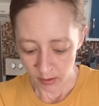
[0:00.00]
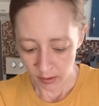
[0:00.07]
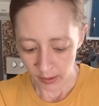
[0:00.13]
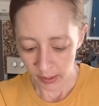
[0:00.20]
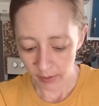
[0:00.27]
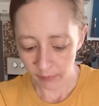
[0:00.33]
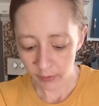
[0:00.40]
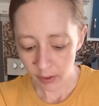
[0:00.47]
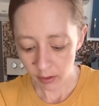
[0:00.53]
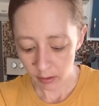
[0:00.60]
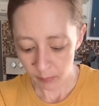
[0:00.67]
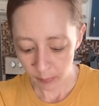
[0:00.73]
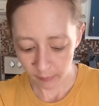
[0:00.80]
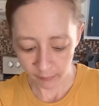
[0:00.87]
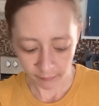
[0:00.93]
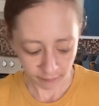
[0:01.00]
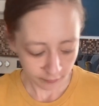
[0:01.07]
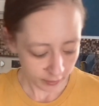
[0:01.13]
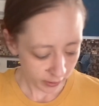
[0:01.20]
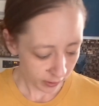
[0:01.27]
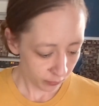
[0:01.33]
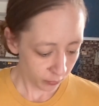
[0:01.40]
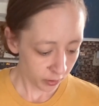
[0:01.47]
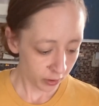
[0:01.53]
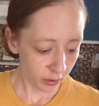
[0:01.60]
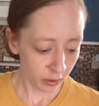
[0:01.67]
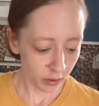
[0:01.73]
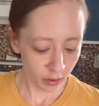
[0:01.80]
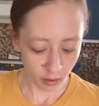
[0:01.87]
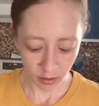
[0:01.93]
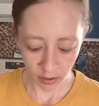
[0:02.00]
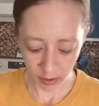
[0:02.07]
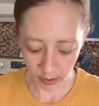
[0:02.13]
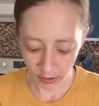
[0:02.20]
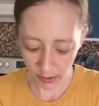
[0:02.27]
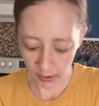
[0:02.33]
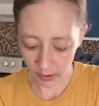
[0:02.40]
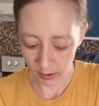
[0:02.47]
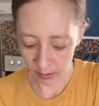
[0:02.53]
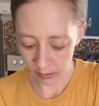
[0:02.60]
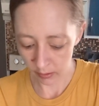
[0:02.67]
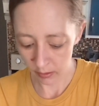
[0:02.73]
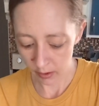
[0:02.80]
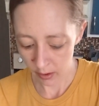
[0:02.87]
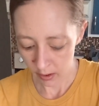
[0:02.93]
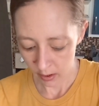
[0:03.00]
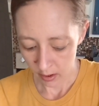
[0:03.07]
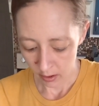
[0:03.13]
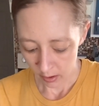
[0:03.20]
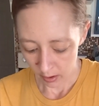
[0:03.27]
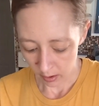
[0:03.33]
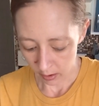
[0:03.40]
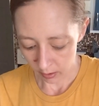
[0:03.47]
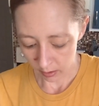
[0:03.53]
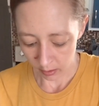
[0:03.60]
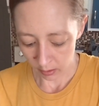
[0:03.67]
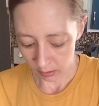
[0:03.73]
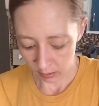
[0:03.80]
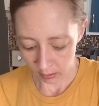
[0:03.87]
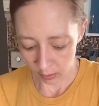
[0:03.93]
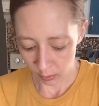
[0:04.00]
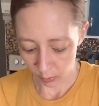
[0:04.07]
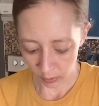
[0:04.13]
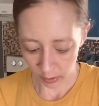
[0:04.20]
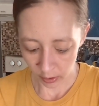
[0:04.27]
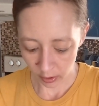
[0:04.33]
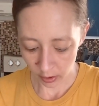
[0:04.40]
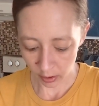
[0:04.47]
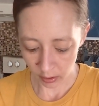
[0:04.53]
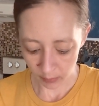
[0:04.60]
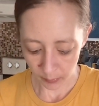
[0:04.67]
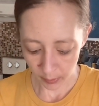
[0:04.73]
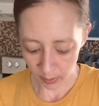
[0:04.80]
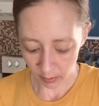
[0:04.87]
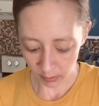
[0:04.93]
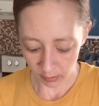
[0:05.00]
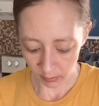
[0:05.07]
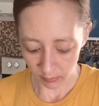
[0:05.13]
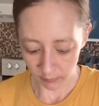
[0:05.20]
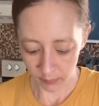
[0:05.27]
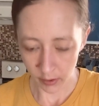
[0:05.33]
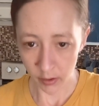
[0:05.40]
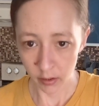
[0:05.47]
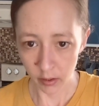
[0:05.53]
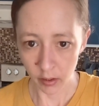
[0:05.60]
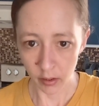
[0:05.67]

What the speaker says: half a cup of flour and a 1/4 cup of